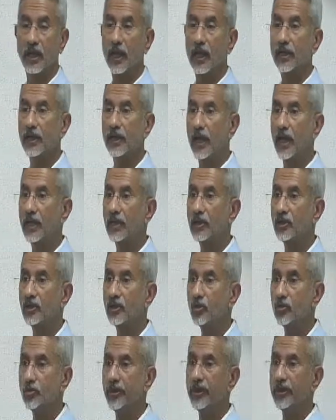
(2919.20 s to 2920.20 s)
an
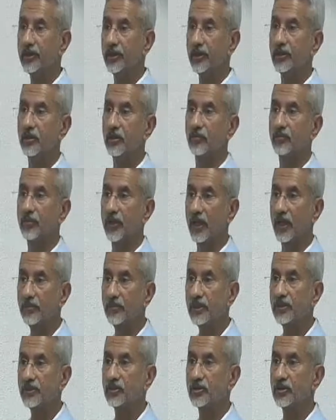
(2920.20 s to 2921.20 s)
annual meeting of prime
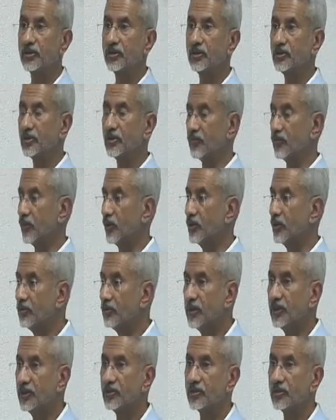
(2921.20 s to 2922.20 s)
ministers, a foreign
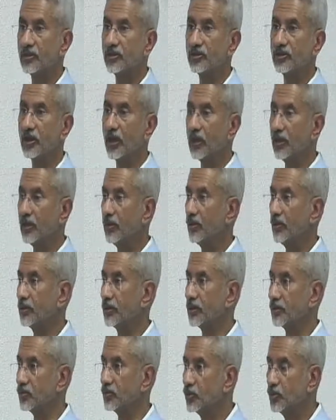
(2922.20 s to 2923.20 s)
ministers dialogue,
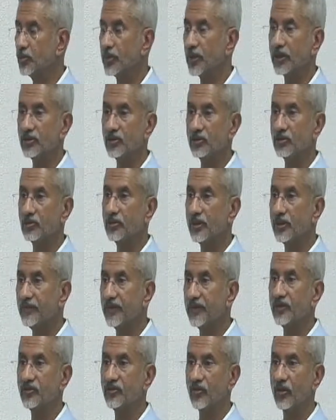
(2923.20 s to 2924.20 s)
a 2+2
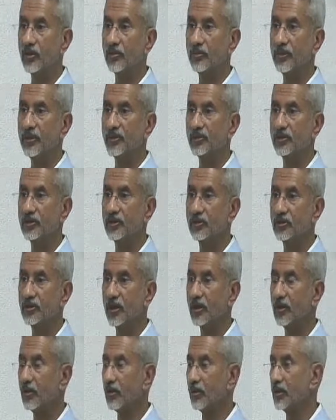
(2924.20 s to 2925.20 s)
defense foreign ministers
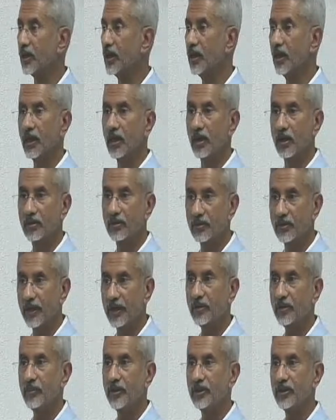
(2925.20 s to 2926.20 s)
dialogue, a
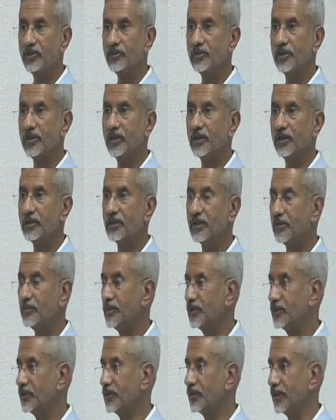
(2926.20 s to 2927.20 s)
trade ministerial
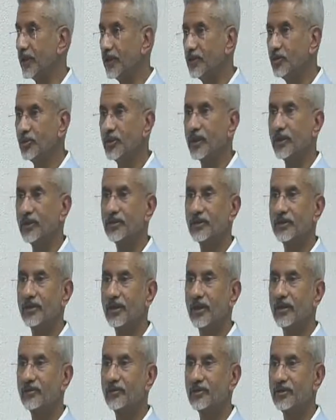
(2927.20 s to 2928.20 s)
commission, education
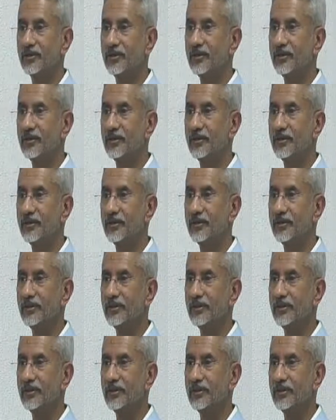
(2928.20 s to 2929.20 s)
council,
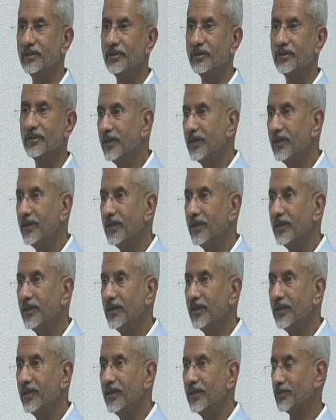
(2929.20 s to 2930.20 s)
energy
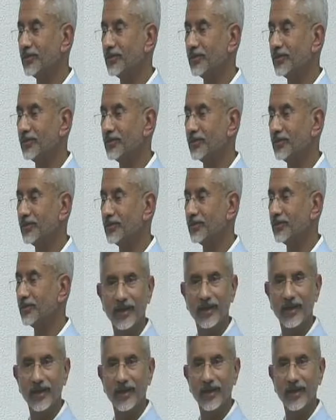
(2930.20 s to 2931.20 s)
dialogue. So you can see we've
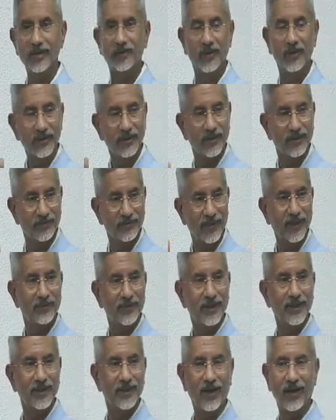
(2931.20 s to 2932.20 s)
really been working very,
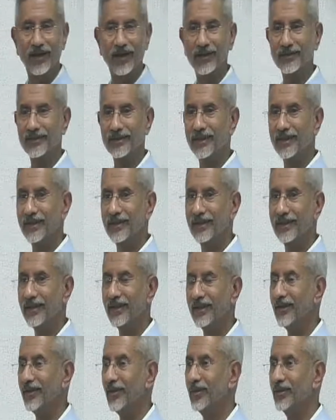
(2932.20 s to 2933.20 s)
very hard
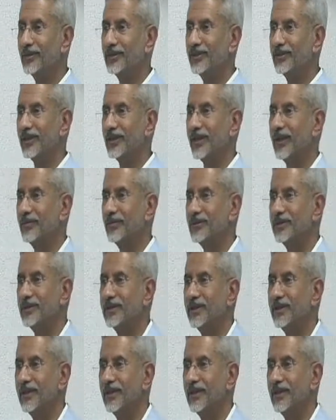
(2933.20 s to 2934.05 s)
on this account.